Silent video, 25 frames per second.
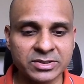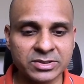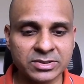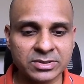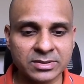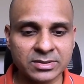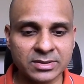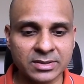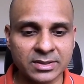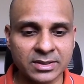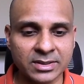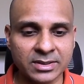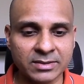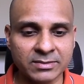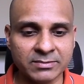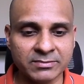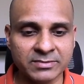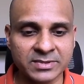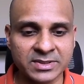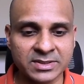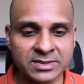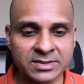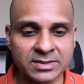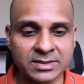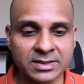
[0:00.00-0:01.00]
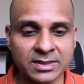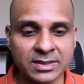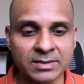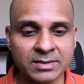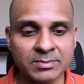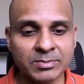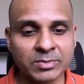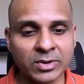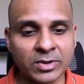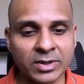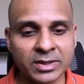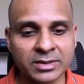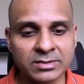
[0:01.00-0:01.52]
which is
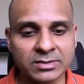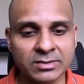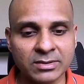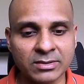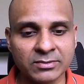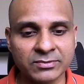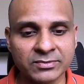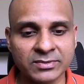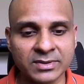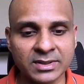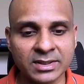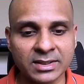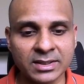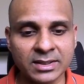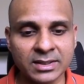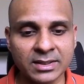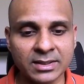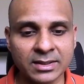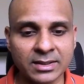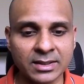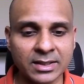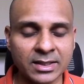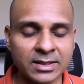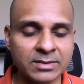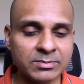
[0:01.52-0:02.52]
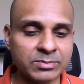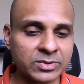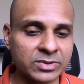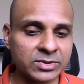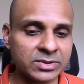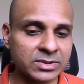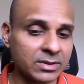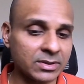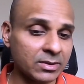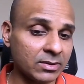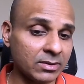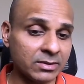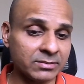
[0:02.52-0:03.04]
the product of the
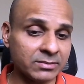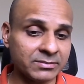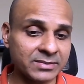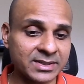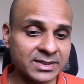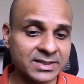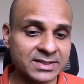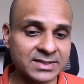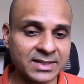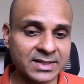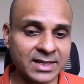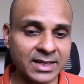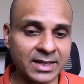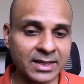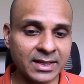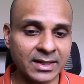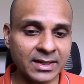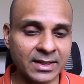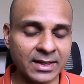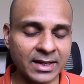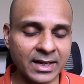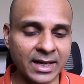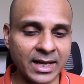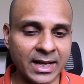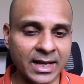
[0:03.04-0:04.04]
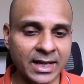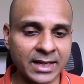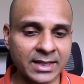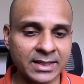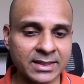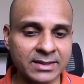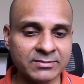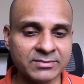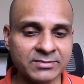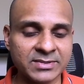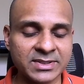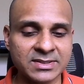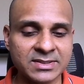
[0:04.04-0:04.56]
input along with the scale.
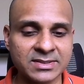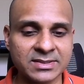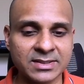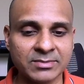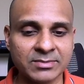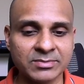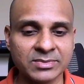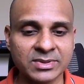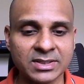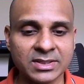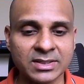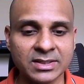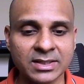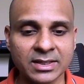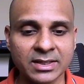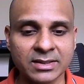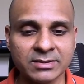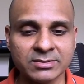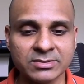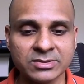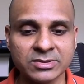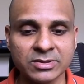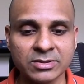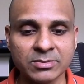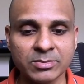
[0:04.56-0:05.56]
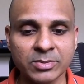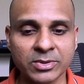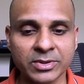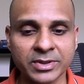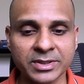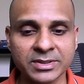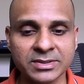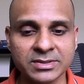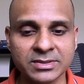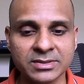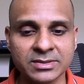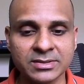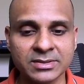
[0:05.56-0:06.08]
And we sum the uh, zero
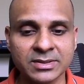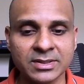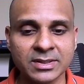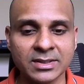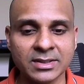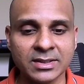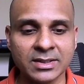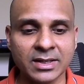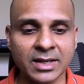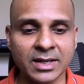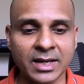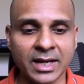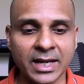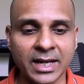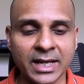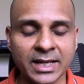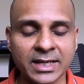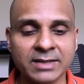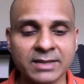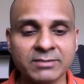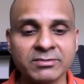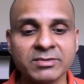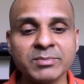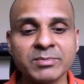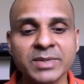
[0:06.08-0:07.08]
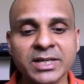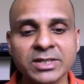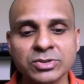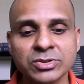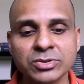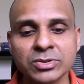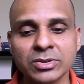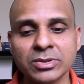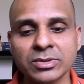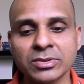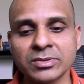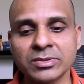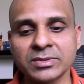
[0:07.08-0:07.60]
point, and we
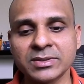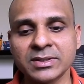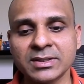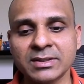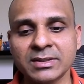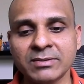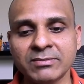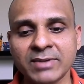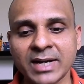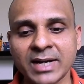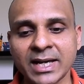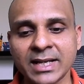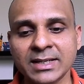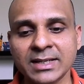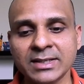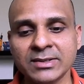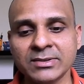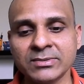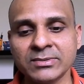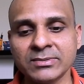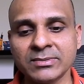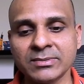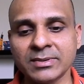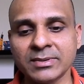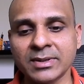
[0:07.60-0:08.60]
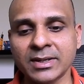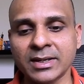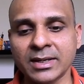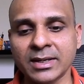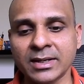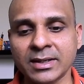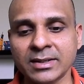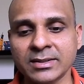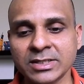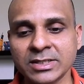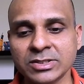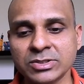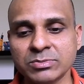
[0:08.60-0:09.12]
make sure that the value
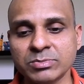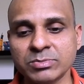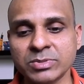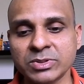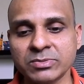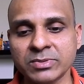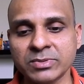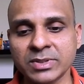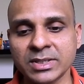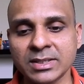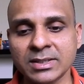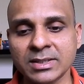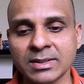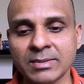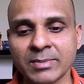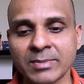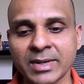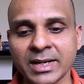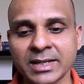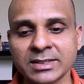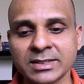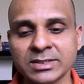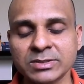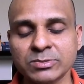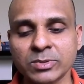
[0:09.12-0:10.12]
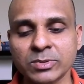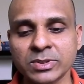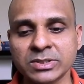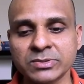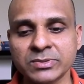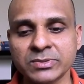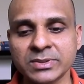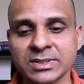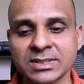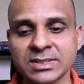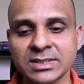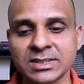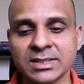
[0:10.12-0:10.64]
range between minus
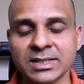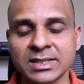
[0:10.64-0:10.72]
one